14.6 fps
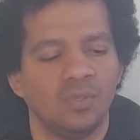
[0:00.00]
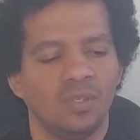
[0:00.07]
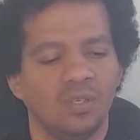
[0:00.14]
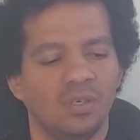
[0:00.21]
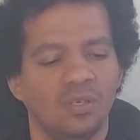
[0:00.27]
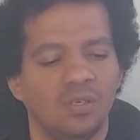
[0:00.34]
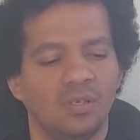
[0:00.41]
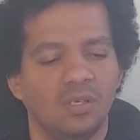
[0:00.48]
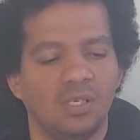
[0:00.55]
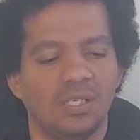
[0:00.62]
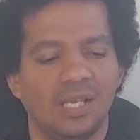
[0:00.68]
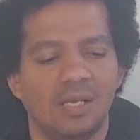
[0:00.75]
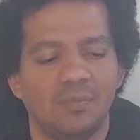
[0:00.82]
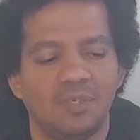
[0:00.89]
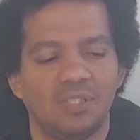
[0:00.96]
uh,
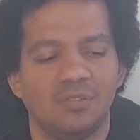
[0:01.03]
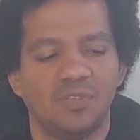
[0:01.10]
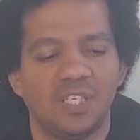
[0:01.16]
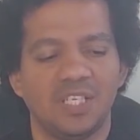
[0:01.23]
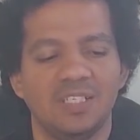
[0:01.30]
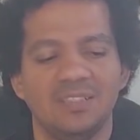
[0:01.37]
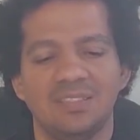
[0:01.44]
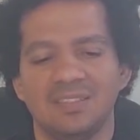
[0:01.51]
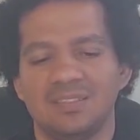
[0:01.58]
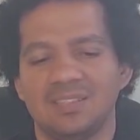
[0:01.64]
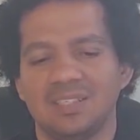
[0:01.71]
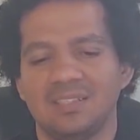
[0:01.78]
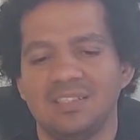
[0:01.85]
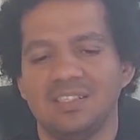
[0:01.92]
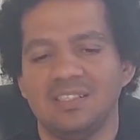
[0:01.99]
elaborate phrases
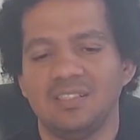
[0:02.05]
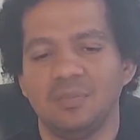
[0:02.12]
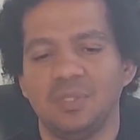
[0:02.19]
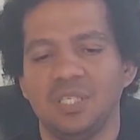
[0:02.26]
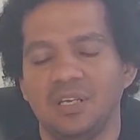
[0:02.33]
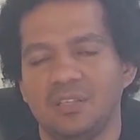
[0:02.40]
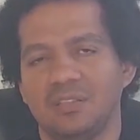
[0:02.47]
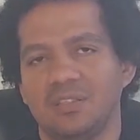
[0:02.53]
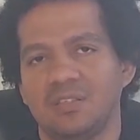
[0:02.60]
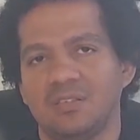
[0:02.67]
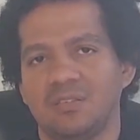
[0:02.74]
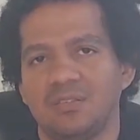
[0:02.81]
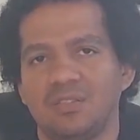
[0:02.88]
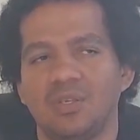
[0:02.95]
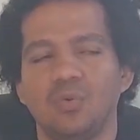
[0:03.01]
that need to be
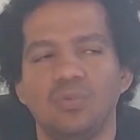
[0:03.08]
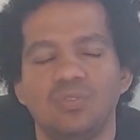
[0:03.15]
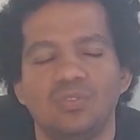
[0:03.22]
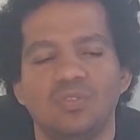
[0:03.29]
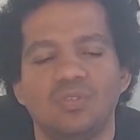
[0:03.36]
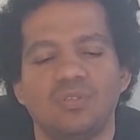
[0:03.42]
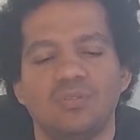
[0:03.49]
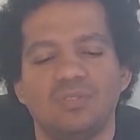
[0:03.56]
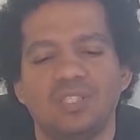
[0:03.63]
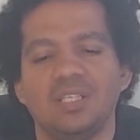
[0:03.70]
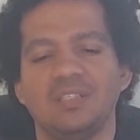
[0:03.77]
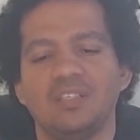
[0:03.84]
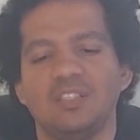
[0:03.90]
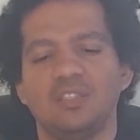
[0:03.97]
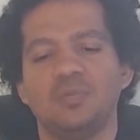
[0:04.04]
uttered. Those are
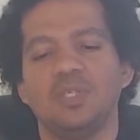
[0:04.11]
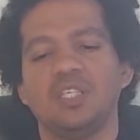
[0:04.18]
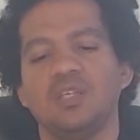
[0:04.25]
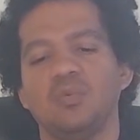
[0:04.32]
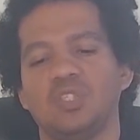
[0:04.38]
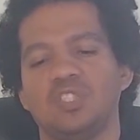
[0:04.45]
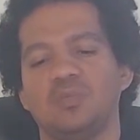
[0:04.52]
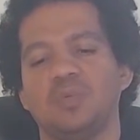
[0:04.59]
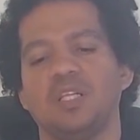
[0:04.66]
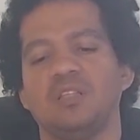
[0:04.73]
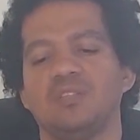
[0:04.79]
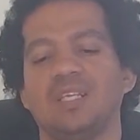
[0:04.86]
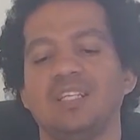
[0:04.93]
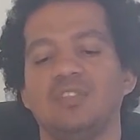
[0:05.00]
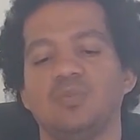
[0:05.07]
generally speaking what
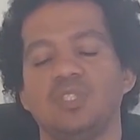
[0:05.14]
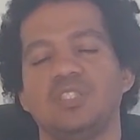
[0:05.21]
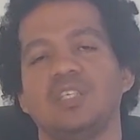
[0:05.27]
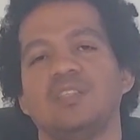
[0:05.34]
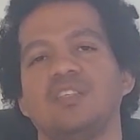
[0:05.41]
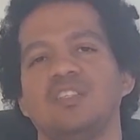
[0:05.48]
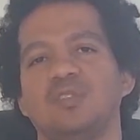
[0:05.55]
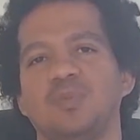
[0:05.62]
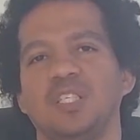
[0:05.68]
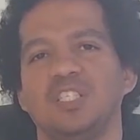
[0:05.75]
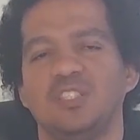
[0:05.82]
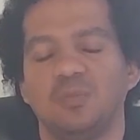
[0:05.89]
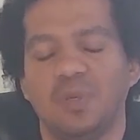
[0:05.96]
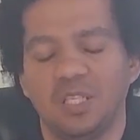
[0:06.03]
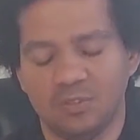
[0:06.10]
spells, that's what generally
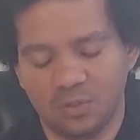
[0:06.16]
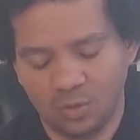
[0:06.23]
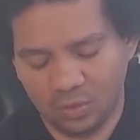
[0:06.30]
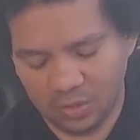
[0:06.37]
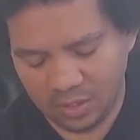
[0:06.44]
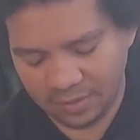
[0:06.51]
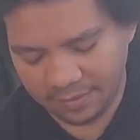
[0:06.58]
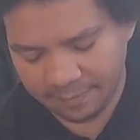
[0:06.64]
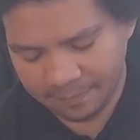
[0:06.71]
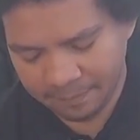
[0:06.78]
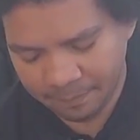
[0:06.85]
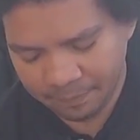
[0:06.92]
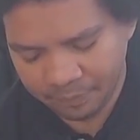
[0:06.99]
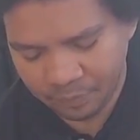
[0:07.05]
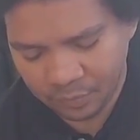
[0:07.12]
speaking spells look like.
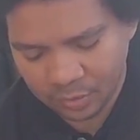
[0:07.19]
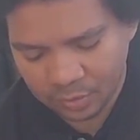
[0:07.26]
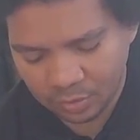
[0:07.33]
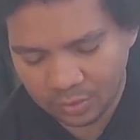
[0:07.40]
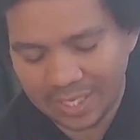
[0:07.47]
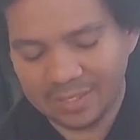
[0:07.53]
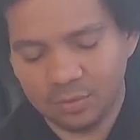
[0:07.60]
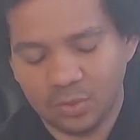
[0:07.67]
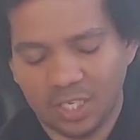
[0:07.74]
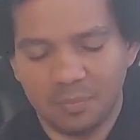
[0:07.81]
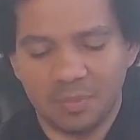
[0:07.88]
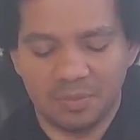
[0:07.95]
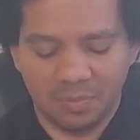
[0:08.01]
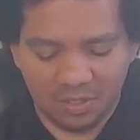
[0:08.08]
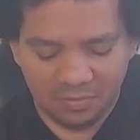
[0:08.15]
So that's what
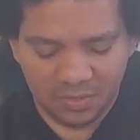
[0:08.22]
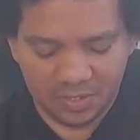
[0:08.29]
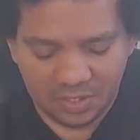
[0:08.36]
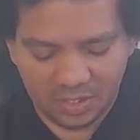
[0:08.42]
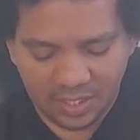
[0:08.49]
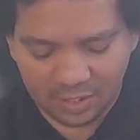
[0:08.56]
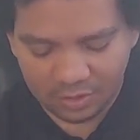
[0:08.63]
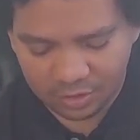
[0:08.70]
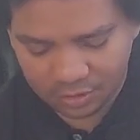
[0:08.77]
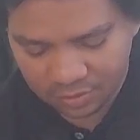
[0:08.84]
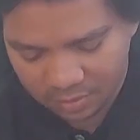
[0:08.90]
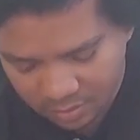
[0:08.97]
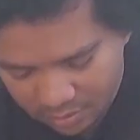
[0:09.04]
I mean by physical action.